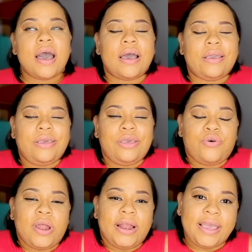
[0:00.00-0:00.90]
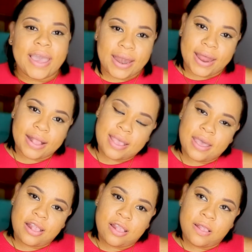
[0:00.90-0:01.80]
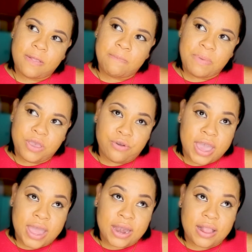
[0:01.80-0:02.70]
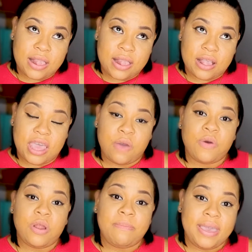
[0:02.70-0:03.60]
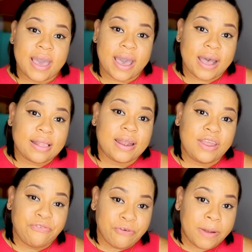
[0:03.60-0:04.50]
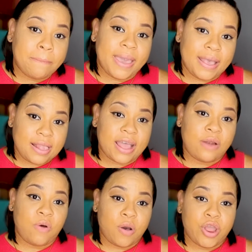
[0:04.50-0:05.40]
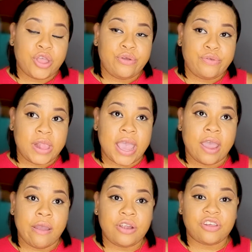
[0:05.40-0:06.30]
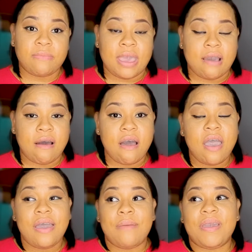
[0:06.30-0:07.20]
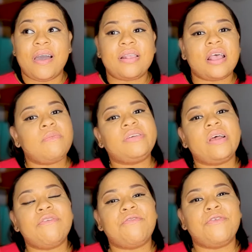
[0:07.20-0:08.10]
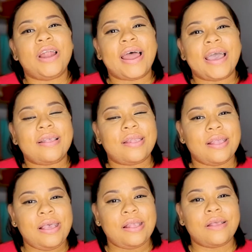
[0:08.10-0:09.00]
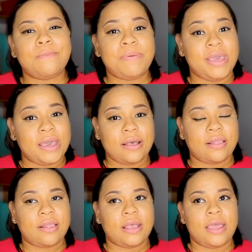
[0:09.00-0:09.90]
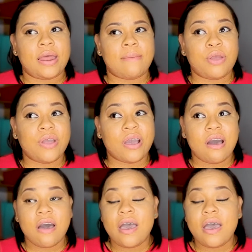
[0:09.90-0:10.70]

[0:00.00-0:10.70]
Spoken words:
you'll get that experience. It will be at a different pace than what we're used to here in Jamaica, because especially for like season peaks in America,